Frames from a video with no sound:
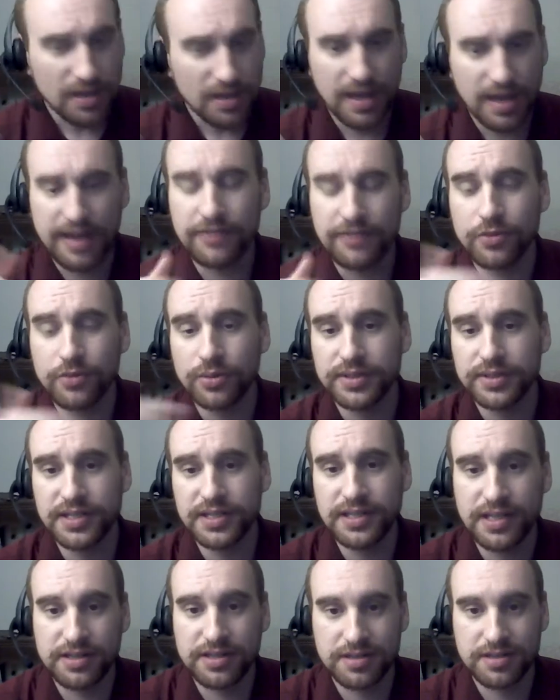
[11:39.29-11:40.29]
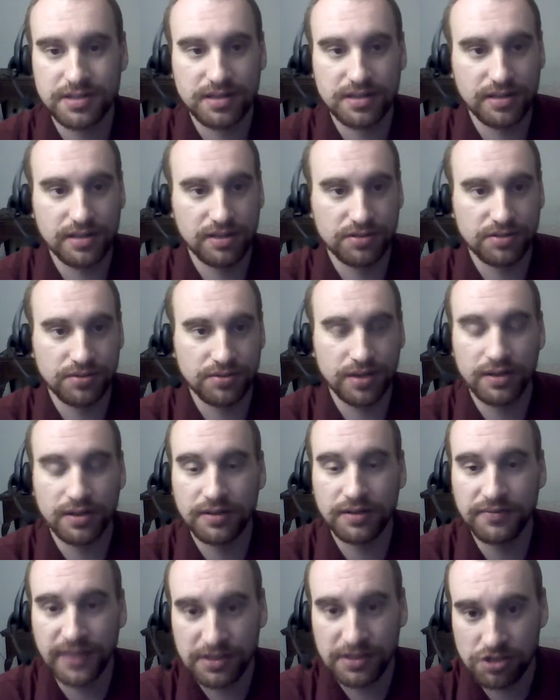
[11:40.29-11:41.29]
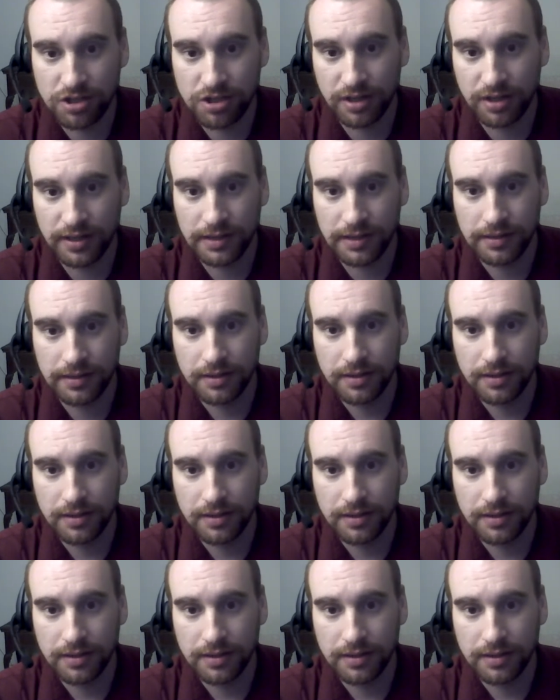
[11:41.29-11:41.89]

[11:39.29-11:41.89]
And of course, he teaches history conventionally.